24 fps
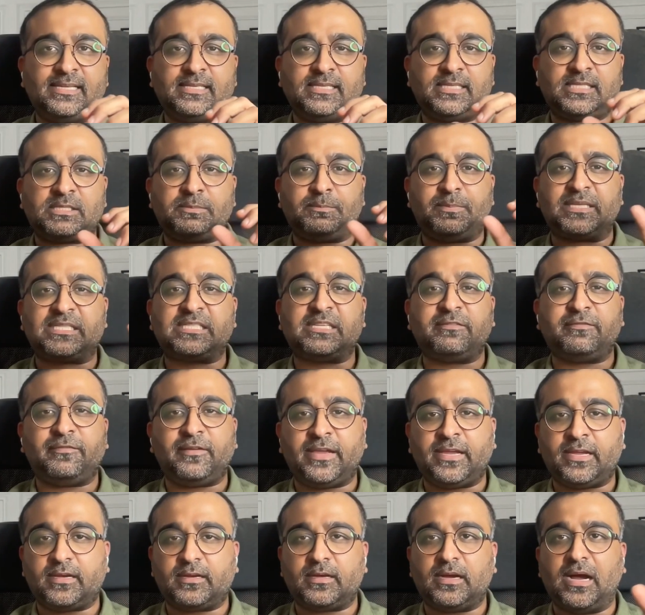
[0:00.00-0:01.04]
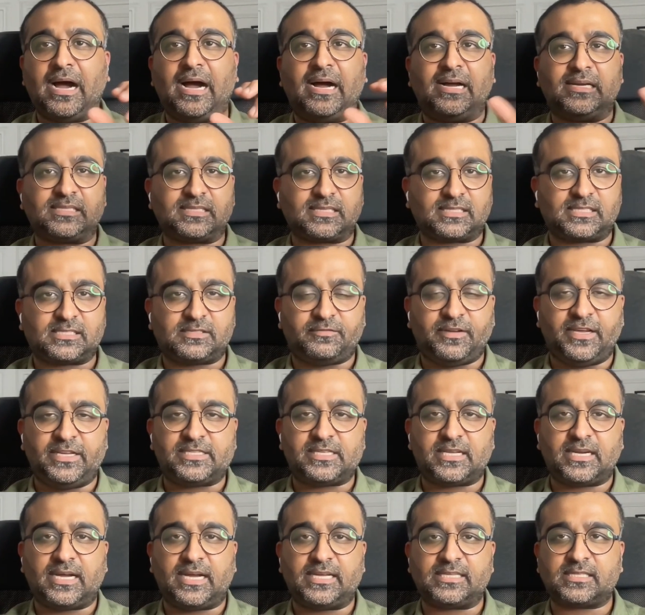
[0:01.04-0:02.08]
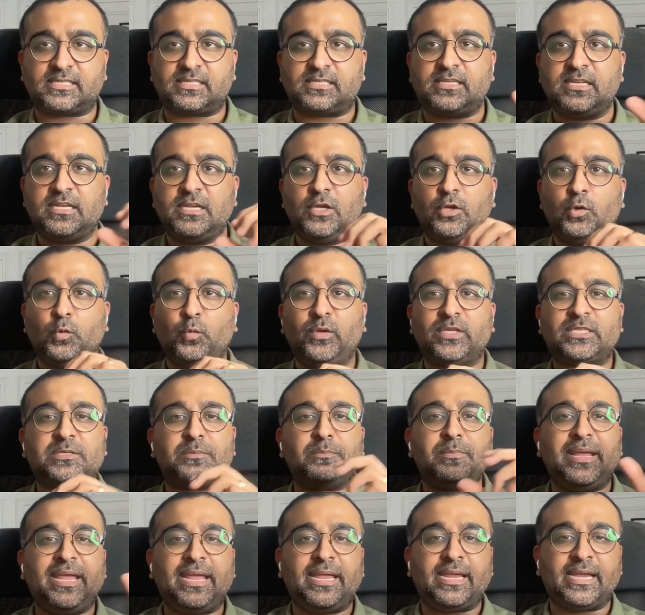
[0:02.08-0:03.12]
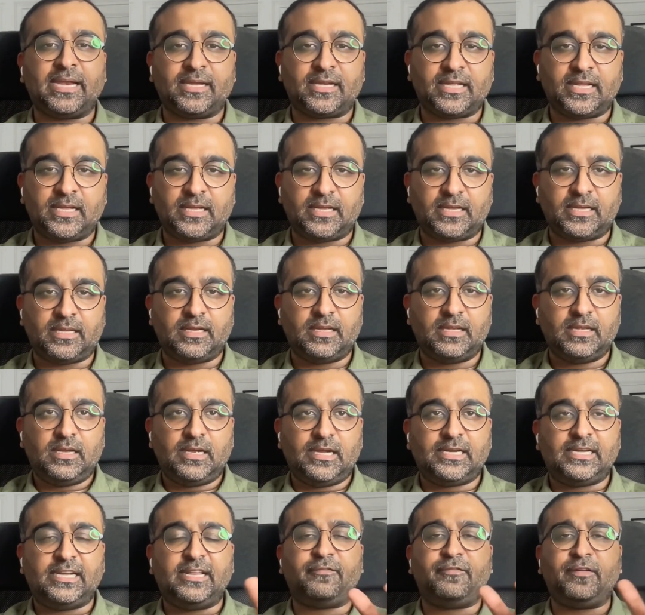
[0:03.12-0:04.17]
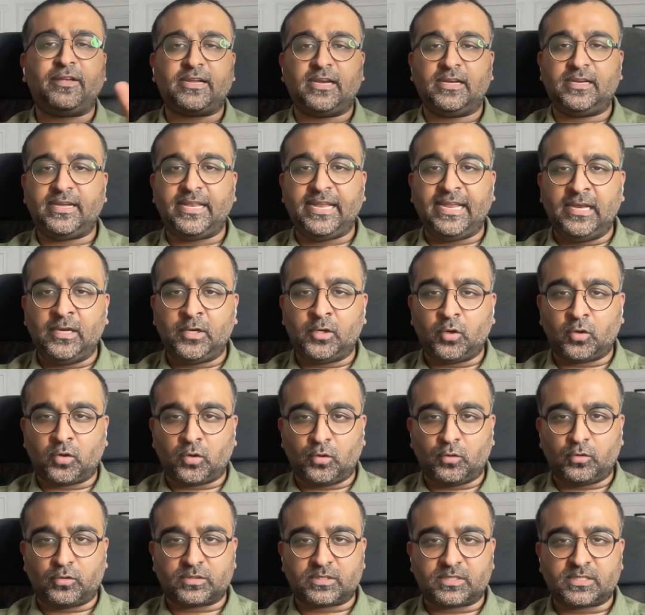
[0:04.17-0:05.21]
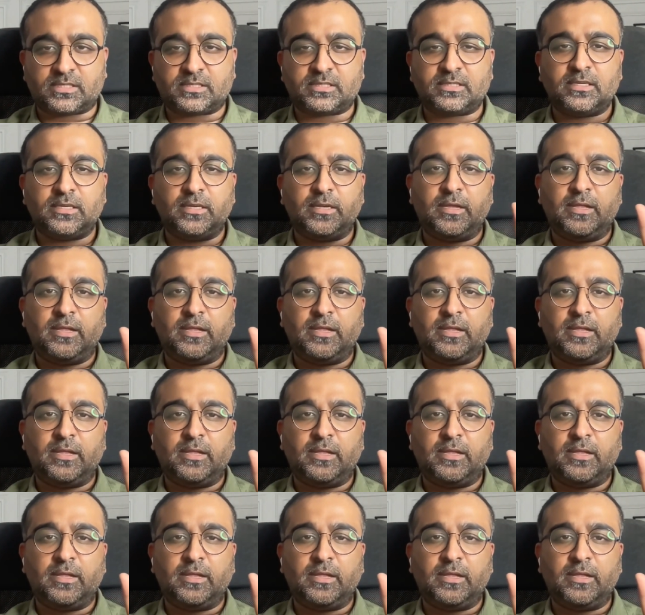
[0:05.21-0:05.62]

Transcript: specific asks, feature asks, which make it a difficult deal to close.